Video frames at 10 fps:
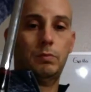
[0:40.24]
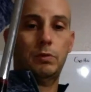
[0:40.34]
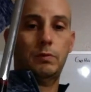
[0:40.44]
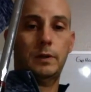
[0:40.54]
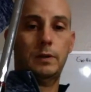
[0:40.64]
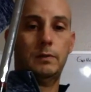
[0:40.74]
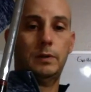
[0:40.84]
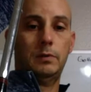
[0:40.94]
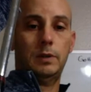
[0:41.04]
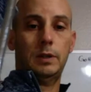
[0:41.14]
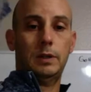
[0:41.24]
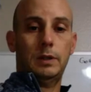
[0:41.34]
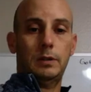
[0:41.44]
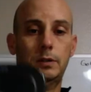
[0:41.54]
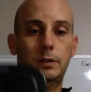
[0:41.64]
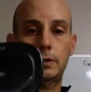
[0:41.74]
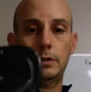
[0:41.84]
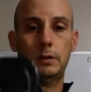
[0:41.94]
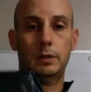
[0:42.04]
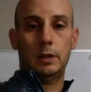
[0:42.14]
Profile view there.
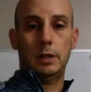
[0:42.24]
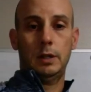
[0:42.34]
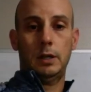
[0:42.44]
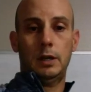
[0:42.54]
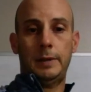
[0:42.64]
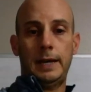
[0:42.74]
Um,